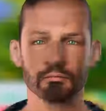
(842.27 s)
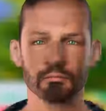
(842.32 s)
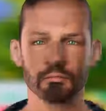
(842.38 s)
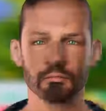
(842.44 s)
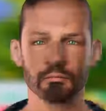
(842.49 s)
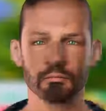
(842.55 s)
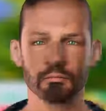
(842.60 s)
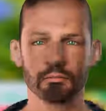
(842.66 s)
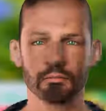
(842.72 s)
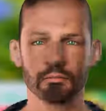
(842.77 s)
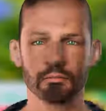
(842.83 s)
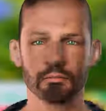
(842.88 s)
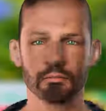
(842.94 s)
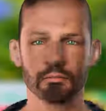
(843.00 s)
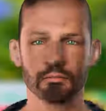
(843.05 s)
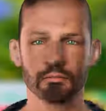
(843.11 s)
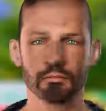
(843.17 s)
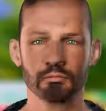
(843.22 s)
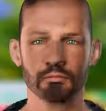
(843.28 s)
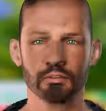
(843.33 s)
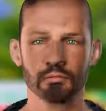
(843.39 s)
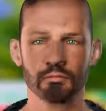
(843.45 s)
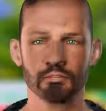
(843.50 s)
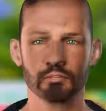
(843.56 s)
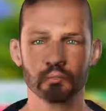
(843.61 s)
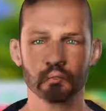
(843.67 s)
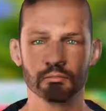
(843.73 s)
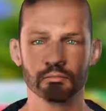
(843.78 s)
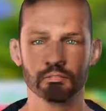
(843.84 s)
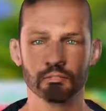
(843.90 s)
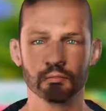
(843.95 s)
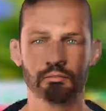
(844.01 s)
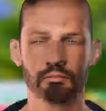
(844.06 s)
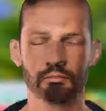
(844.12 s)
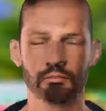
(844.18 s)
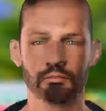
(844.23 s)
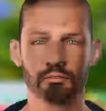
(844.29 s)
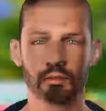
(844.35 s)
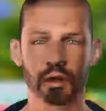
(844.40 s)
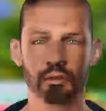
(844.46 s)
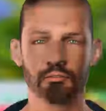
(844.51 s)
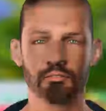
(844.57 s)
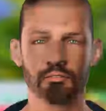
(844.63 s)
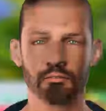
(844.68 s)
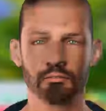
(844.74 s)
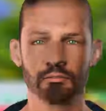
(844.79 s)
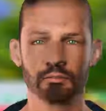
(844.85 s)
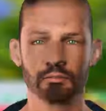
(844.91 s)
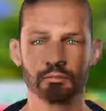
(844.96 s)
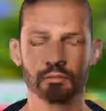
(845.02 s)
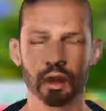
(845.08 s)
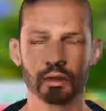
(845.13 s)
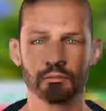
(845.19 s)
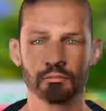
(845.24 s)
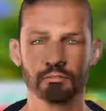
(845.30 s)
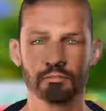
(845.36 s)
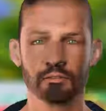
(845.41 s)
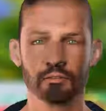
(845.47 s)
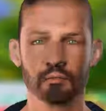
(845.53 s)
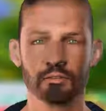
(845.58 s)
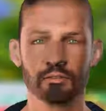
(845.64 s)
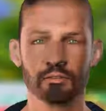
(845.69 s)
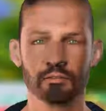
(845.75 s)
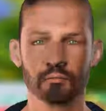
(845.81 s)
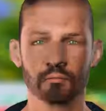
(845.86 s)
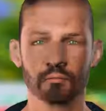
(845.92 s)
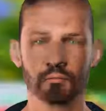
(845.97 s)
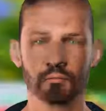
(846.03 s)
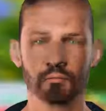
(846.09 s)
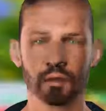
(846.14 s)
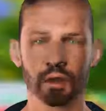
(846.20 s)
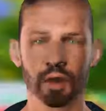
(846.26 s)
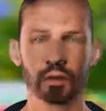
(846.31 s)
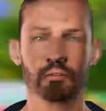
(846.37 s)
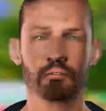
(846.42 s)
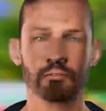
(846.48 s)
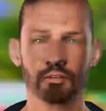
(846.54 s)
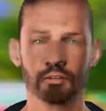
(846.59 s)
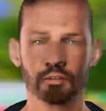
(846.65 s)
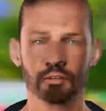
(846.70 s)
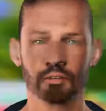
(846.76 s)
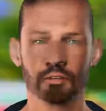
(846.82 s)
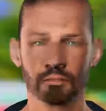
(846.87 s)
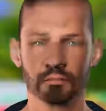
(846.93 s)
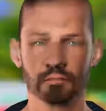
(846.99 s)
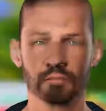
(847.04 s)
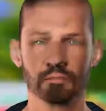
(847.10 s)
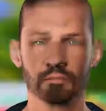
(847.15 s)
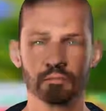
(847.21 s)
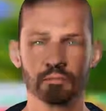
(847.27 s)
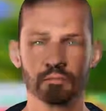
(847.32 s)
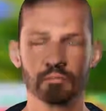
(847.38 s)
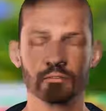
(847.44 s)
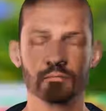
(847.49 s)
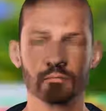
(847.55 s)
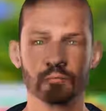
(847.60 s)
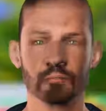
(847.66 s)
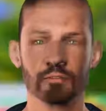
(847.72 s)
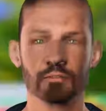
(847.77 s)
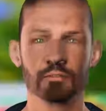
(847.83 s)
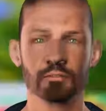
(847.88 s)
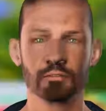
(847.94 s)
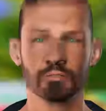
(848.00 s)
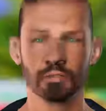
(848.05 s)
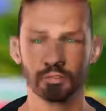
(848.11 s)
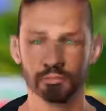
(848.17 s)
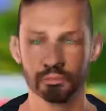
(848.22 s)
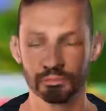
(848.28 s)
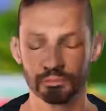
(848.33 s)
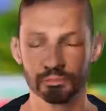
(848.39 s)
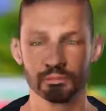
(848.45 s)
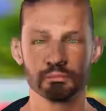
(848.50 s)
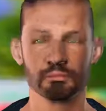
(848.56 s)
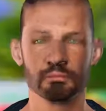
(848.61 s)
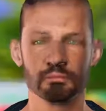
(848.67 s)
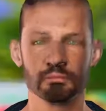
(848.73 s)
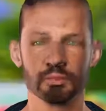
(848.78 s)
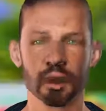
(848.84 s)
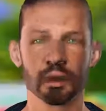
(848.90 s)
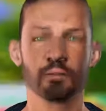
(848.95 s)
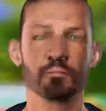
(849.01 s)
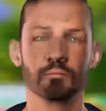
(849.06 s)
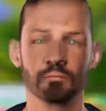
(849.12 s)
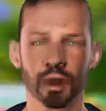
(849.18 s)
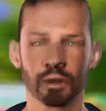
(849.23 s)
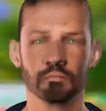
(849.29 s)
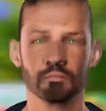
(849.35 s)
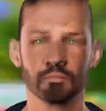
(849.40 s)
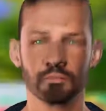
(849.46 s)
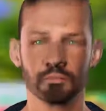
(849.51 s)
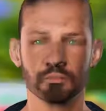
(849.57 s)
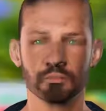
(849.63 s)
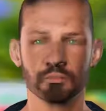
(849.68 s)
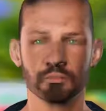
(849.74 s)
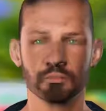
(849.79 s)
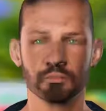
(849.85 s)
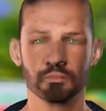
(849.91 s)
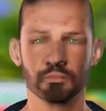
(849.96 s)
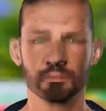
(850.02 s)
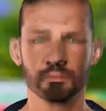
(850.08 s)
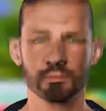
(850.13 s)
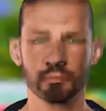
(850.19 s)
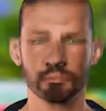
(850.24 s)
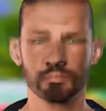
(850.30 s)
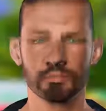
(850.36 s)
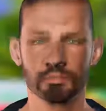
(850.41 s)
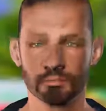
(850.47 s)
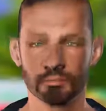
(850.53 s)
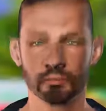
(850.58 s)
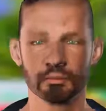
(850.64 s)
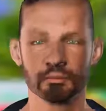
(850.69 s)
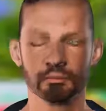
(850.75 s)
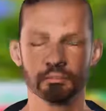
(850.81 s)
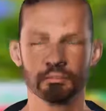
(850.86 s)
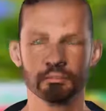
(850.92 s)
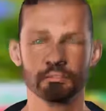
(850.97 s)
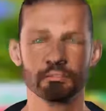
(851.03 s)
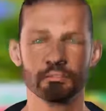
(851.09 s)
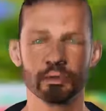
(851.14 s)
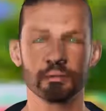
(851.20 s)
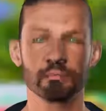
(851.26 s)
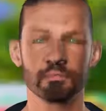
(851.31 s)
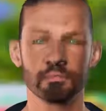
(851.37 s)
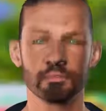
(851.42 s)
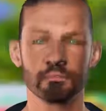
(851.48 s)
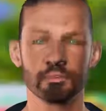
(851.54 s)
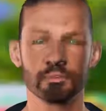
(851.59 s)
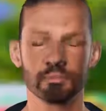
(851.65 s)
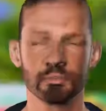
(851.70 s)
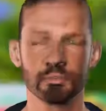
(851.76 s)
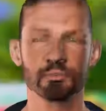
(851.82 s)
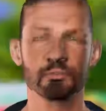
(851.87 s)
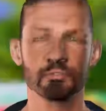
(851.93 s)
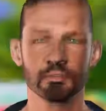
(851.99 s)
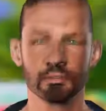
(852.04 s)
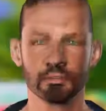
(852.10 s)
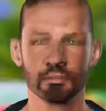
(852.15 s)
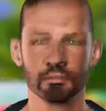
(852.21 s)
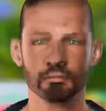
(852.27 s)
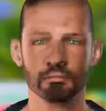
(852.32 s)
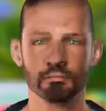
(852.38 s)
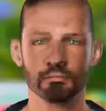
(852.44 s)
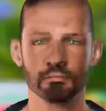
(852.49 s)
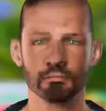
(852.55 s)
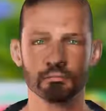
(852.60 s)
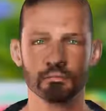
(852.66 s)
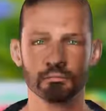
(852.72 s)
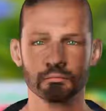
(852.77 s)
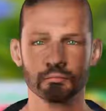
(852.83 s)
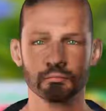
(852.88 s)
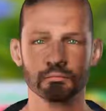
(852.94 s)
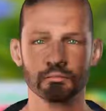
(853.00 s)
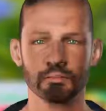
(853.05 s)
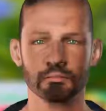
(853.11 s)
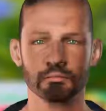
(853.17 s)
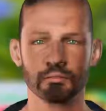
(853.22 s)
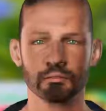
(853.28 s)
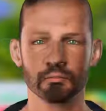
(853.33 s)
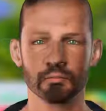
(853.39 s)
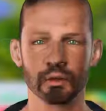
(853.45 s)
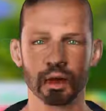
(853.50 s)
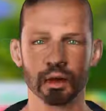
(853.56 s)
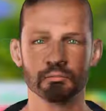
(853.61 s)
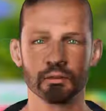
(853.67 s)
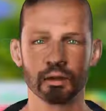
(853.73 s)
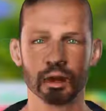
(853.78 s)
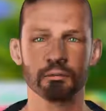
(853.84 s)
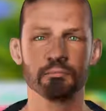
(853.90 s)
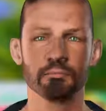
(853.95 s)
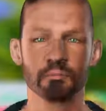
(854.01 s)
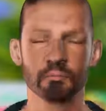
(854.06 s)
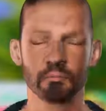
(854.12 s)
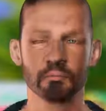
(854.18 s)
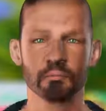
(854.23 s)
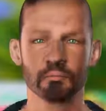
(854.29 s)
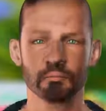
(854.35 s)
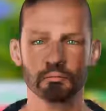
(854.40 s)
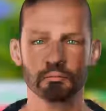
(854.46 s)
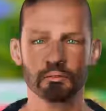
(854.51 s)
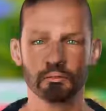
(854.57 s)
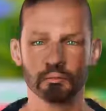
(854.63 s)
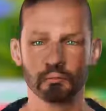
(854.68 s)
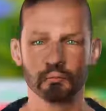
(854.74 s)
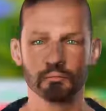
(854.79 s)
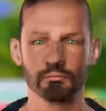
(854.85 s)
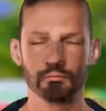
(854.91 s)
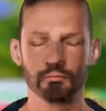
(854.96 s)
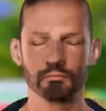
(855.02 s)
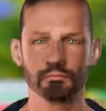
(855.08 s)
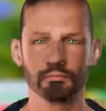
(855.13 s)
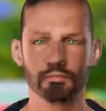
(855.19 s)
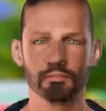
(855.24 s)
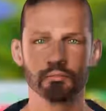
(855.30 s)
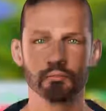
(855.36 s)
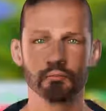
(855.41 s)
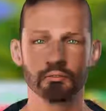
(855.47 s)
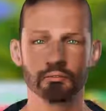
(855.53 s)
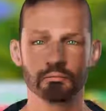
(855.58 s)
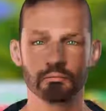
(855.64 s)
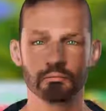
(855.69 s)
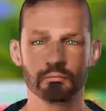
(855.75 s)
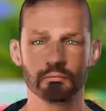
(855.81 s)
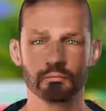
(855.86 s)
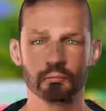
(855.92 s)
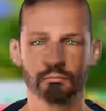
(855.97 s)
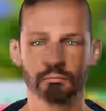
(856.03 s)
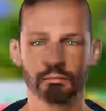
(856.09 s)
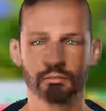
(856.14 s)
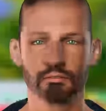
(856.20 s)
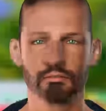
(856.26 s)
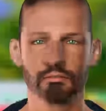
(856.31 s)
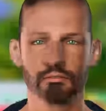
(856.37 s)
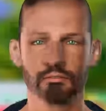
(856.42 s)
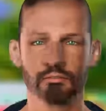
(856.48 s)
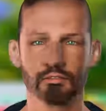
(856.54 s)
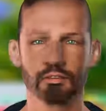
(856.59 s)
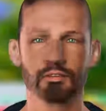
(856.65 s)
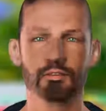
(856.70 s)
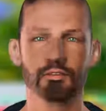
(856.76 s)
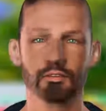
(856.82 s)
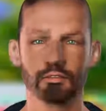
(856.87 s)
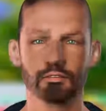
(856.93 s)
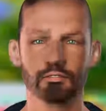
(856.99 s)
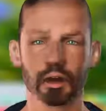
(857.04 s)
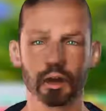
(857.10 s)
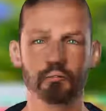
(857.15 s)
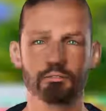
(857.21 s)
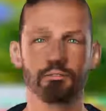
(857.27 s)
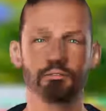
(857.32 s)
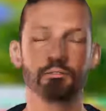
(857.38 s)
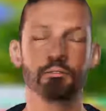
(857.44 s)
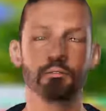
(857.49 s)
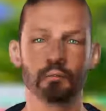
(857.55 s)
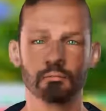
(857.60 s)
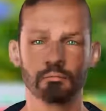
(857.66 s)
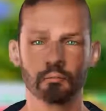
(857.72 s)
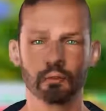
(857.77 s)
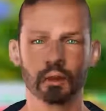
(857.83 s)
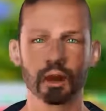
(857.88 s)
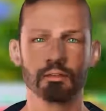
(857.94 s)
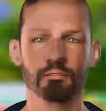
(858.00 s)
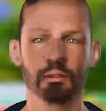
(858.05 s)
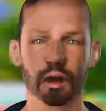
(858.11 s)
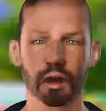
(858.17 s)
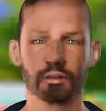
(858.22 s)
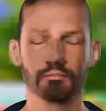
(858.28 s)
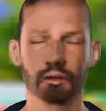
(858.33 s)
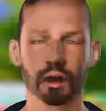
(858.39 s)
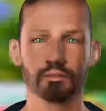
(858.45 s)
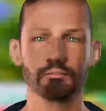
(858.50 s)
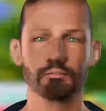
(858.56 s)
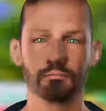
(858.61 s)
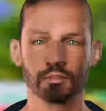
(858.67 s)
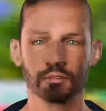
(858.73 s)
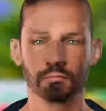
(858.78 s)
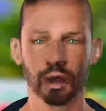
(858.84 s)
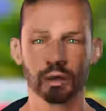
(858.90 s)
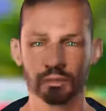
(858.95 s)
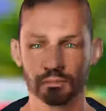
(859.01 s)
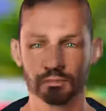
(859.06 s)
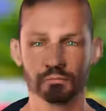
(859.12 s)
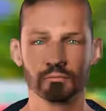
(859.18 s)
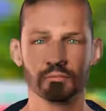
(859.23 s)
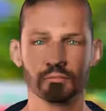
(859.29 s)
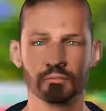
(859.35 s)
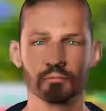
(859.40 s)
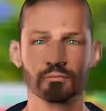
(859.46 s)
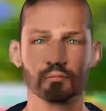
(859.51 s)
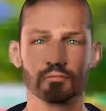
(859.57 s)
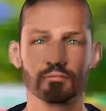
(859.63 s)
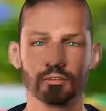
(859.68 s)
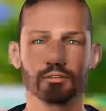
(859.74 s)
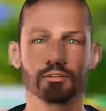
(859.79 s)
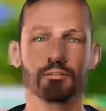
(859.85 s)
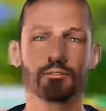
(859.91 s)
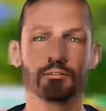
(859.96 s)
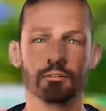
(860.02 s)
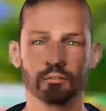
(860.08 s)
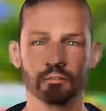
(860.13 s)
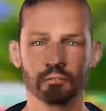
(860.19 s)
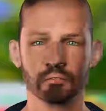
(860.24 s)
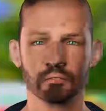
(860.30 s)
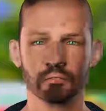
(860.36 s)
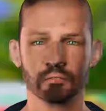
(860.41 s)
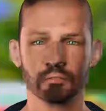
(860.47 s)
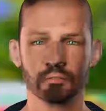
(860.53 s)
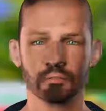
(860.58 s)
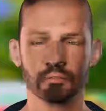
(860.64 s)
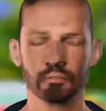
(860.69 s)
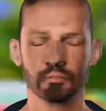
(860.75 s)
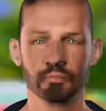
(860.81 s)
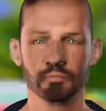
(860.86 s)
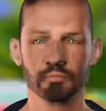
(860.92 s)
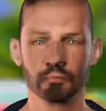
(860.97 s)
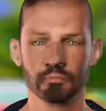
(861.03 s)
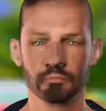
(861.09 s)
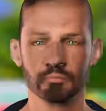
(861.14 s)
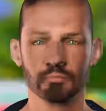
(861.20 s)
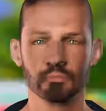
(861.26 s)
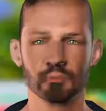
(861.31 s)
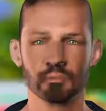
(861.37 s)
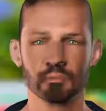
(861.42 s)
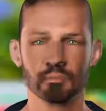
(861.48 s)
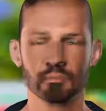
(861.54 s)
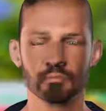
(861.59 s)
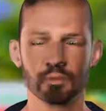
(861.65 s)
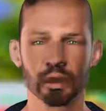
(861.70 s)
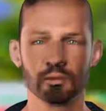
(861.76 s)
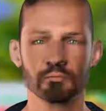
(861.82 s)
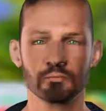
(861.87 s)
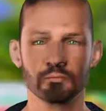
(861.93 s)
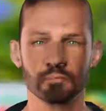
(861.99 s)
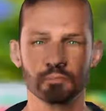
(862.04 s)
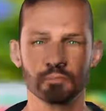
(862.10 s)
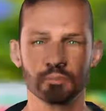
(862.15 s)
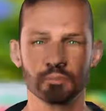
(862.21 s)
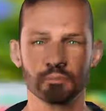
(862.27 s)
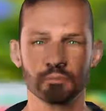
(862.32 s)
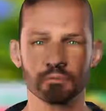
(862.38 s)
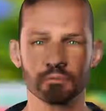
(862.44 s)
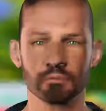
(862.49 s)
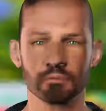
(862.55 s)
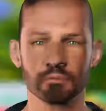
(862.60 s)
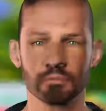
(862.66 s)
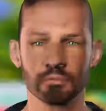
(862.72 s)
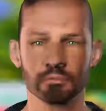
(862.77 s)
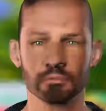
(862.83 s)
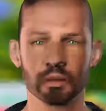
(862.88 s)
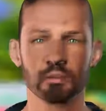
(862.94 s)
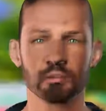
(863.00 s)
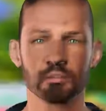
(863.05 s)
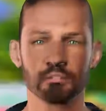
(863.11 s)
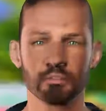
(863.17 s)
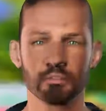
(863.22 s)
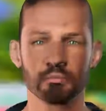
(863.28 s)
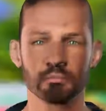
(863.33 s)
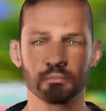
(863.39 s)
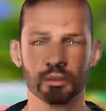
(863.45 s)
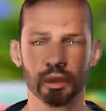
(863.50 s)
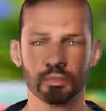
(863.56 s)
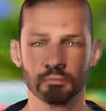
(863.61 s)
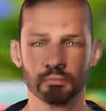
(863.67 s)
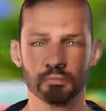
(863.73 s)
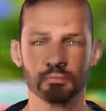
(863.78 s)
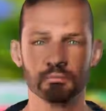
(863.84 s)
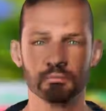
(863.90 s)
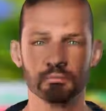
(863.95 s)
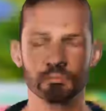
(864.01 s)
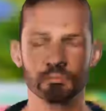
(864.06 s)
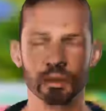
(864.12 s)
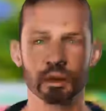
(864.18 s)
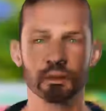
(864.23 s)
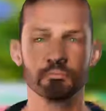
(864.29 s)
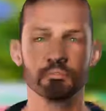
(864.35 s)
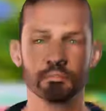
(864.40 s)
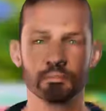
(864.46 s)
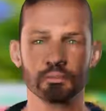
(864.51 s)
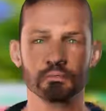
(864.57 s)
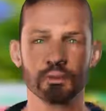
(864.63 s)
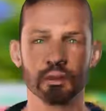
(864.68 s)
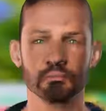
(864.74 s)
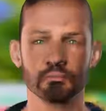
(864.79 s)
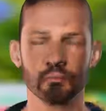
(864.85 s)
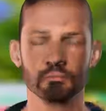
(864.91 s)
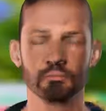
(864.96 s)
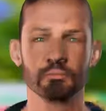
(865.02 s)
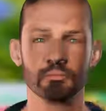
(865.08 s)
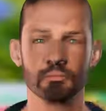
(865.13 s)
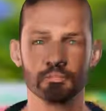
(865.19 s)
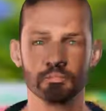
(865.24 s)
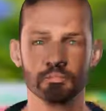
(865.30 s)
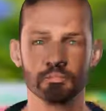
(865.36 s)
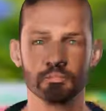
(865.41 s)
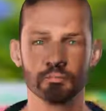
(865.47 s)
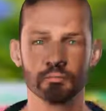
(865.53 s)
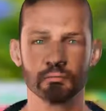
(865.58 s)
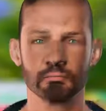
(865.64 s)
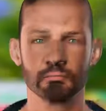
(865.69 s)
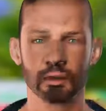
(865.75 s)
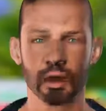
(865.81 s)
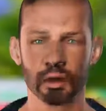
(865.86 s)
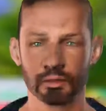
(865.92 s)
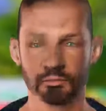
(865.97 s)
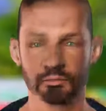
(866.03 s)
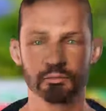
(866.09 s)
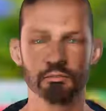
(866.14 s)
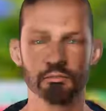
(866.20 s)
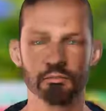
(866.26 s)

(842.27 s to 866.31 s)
human beings. That even so, some of the scholars says that the acts of worship in the Quran actually to give you a better moral conduct. And for example, the fasting is actually to talk about taqwa, give you la'allakum tattaqoon. The salah is ward off evil. The zakah is to teach you to give, to heal you from the illness of the hoarding, the silver and gold, the illness of the heart.